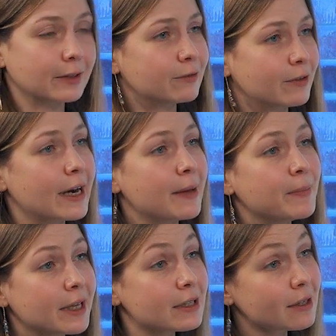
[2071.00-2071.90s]
where I
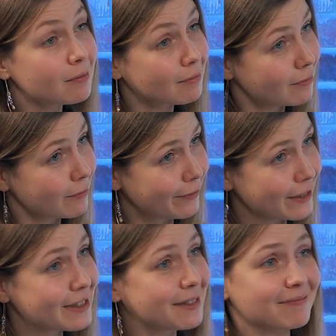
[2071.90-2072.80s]
meet
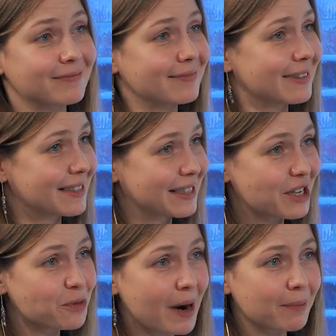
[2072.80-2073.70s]
with
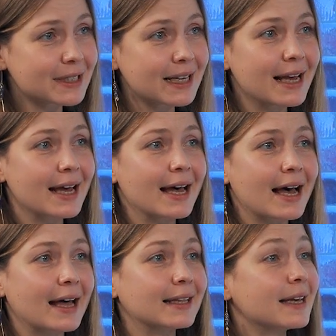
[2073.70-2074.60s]
such moms
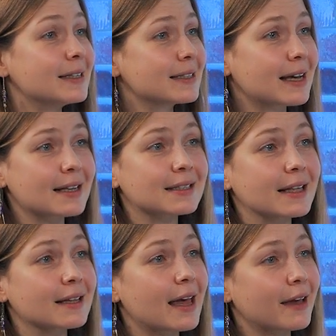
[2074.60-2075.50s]
and I discuss
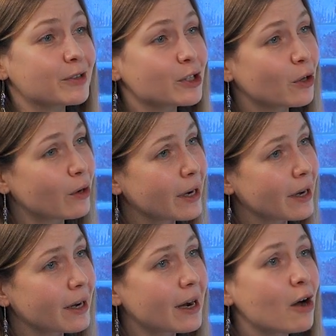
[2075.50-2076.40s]
their life
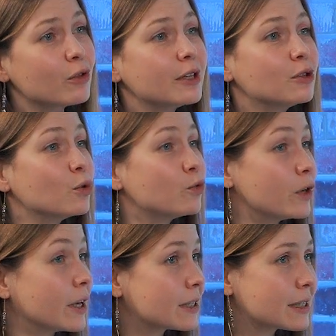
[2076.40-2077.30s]
story, how they do
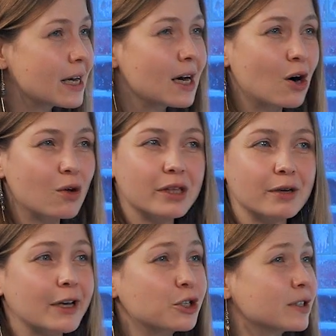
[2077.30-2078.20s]
things, all the
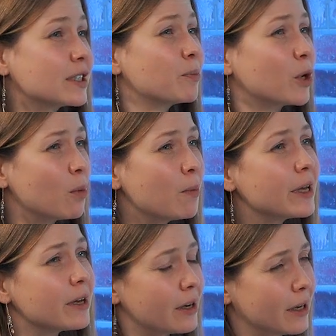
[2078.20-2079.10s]
questions I
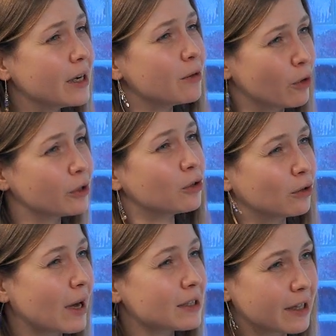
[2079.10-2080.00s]
probably really wanted
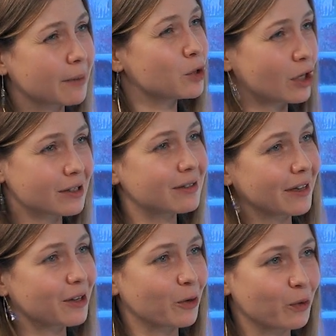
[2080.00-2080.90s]
to ask them, just
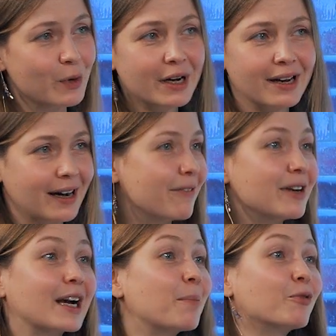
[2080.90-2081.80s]
having
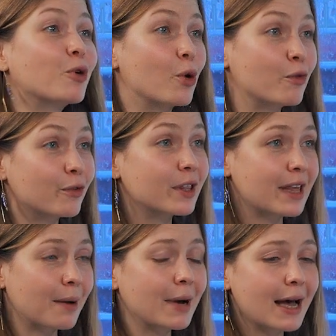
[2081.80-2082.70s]
a cup of coffee with
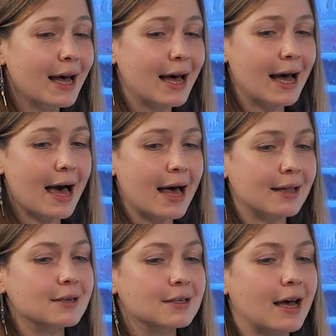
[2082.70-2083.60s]
them.
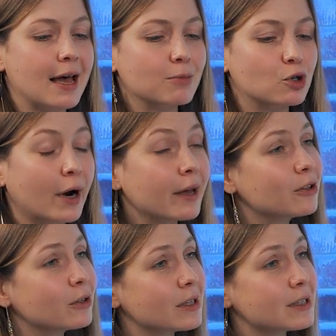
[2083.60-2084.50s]
And I'm trying
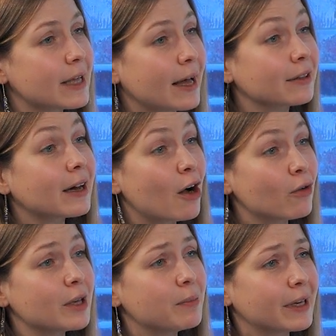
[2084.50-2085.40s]
to understand how
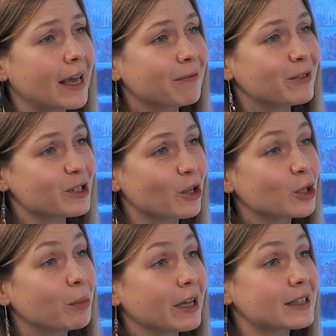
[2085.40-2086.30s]
they became this
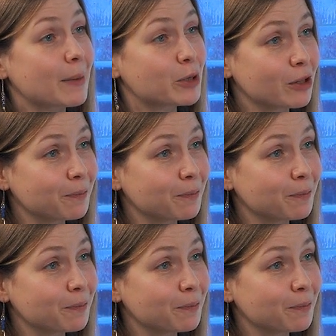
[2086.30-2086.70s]
notable exception